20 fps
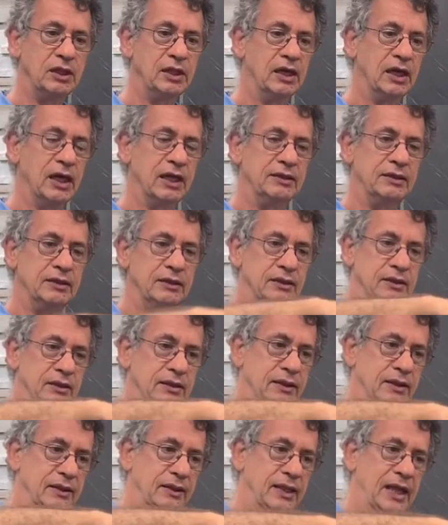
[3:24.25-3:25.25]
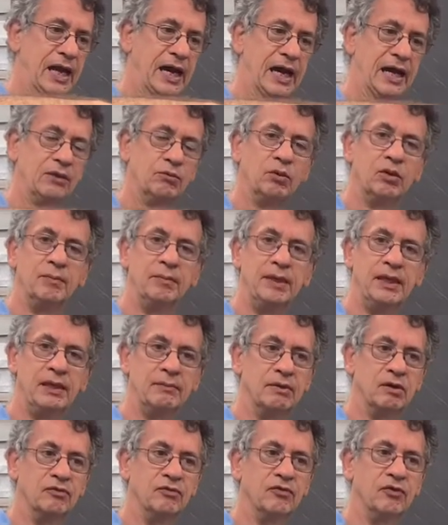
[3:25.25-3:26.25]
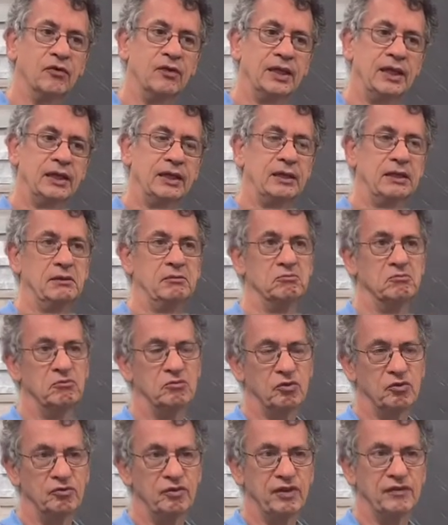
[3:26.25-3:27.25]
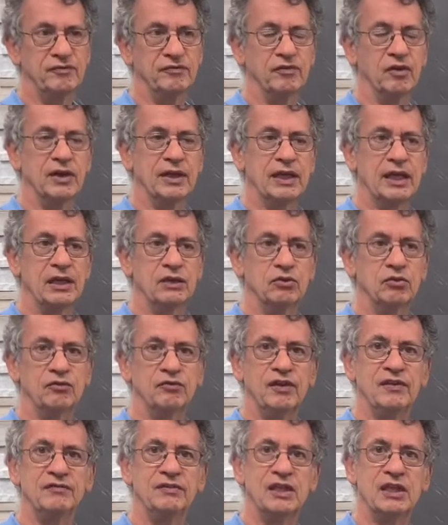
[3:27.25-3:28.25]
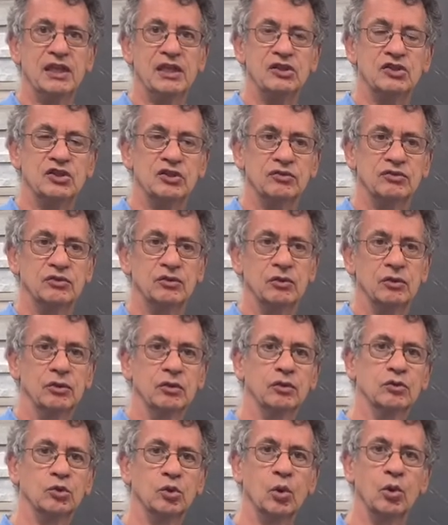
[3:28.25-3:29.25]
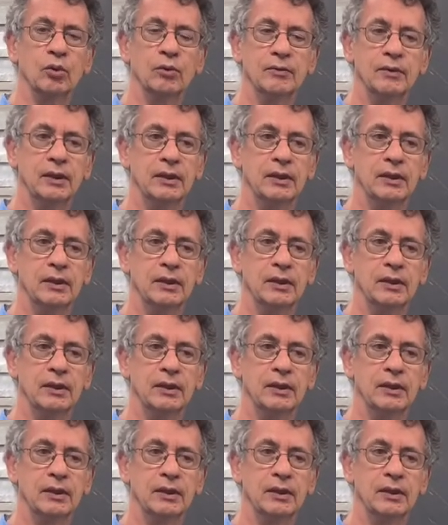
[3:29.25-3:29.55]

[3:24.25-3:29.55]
And the height will be about 40 to 50, 48 to 50 inches tall.